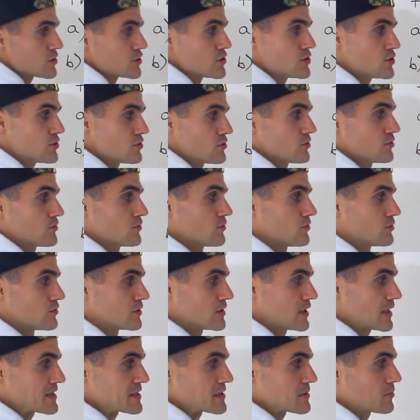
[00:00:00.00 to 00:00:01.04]
to two
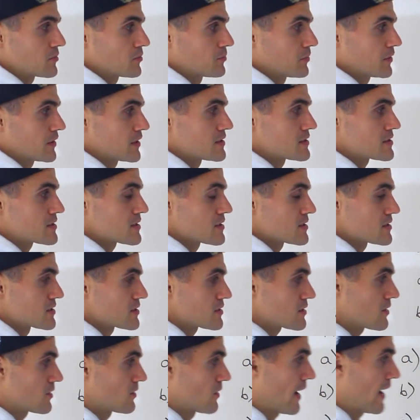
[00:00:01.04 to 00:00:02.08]
decimal places.
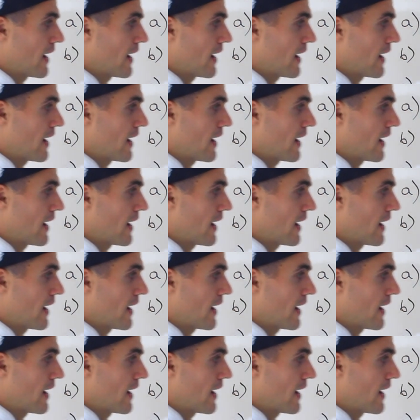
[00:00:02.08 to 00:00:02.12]
So